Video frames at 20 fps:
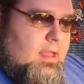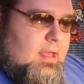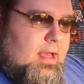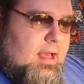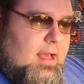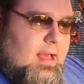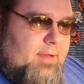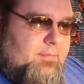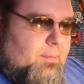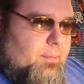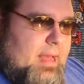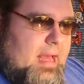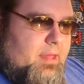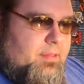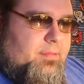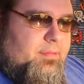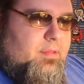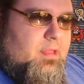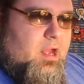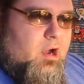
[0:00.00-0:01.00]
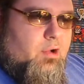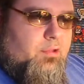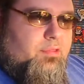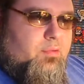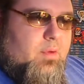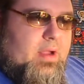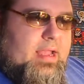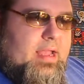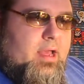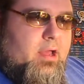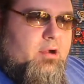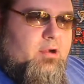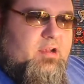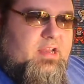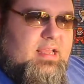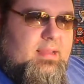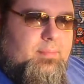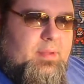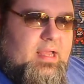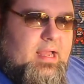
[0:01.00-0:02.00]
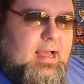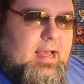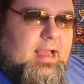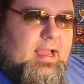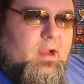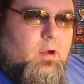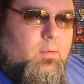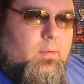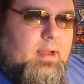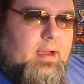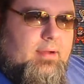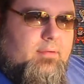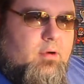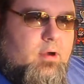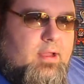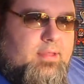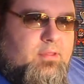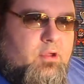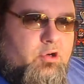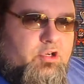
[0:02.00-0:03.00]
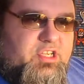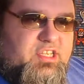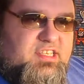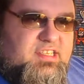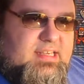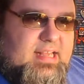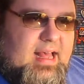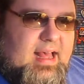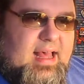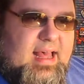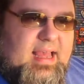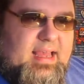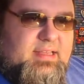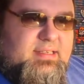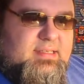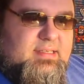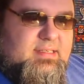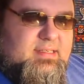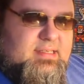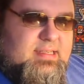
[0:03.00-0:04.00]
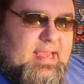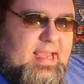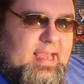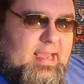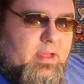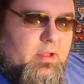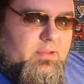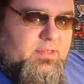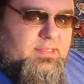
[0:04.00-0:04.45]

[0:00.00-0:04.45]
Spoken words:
of about 300 DPI or whatever, and they're to size and scale.